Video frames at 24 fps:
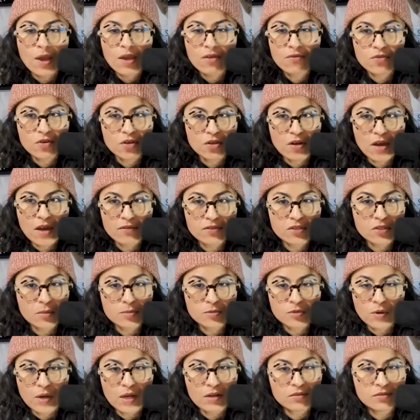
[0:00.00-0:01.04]
for you to have a top
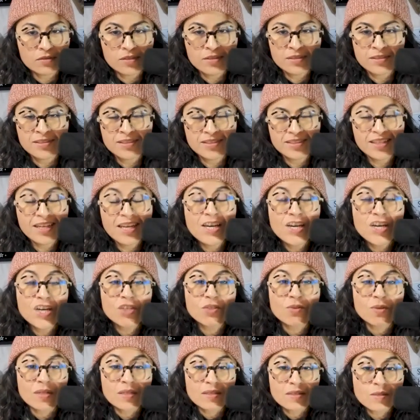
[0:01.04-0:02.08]
12.
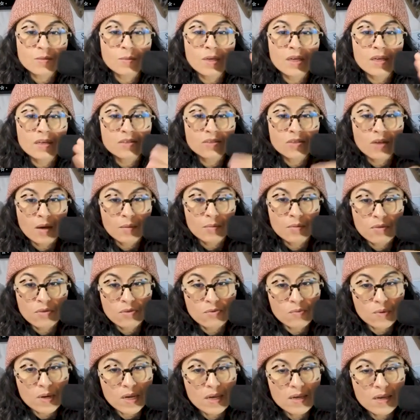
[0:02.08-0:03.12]
So it needs to be top
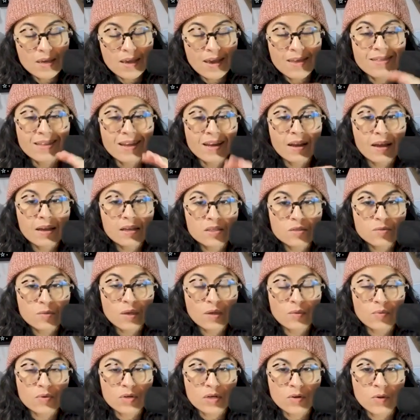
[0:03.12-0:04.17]
3. And then next week,
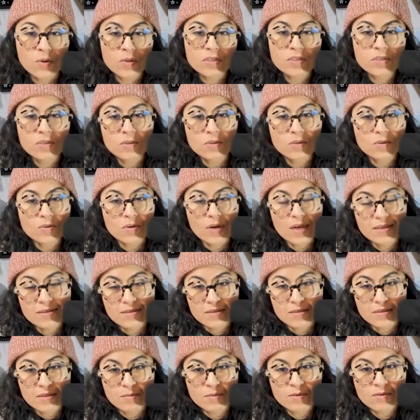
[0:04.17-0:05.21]
we're going to create
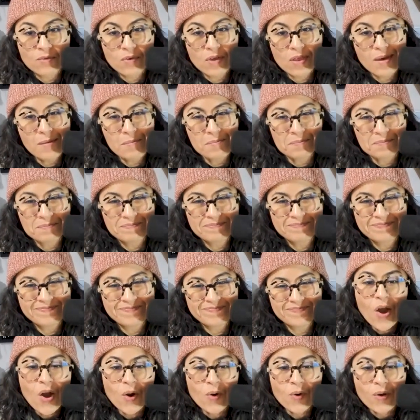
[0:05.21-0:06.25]
systems for them.
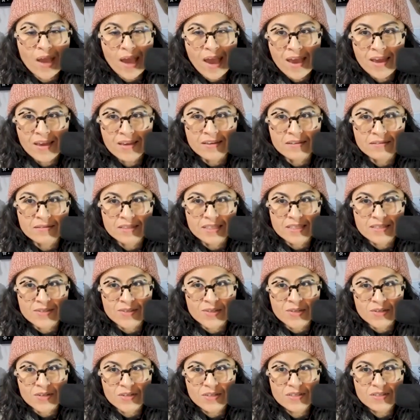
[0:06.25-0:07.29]
Okay,
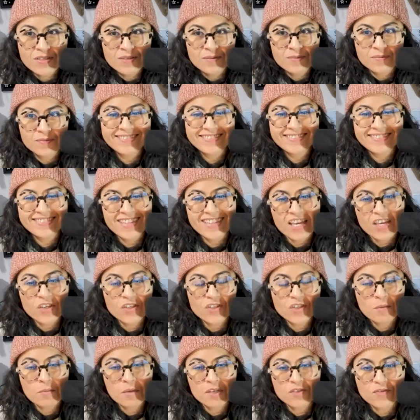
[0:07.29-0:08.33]
listeners, thank you
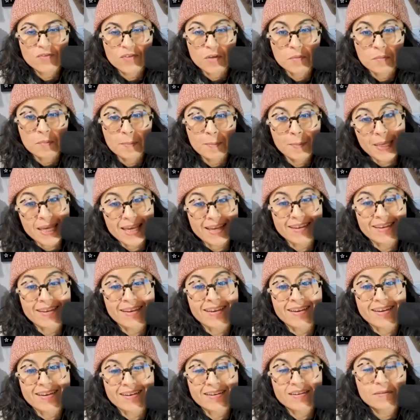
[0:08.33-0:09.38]
so much for being
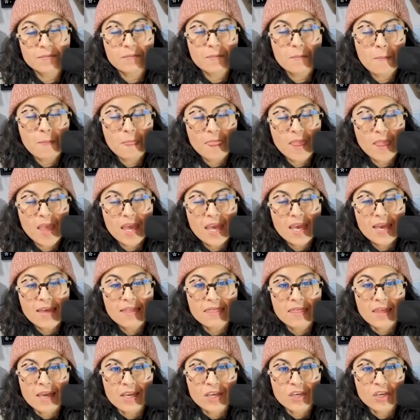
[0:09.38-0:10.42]
here.
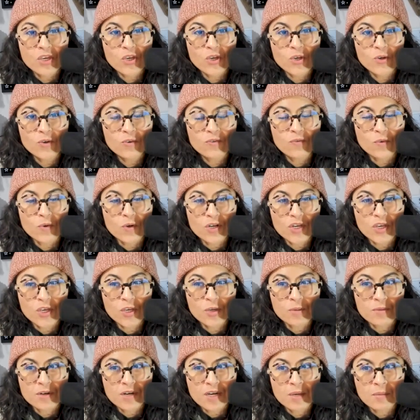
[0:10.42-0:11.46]
Thank you for
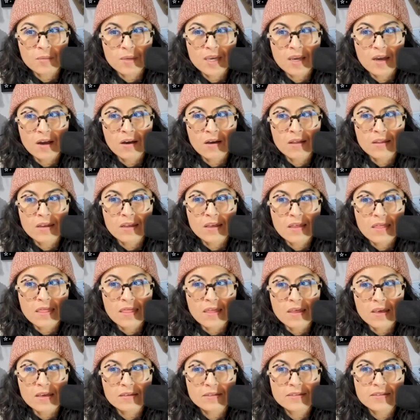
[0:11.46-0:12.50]
humoring me on
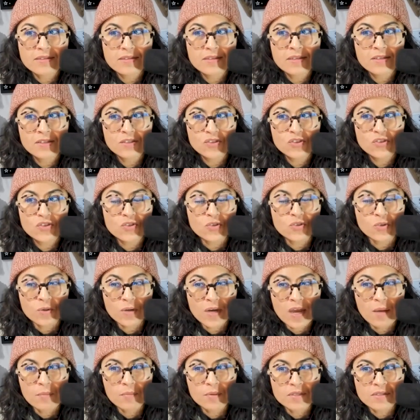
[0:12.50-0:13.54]
this short
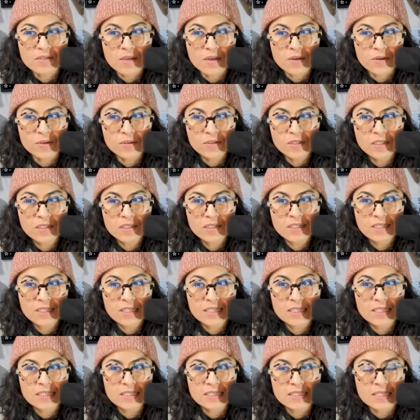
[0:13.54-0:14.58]
episode
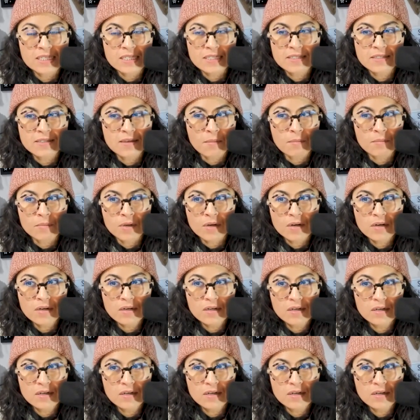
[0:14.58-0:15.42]
in December.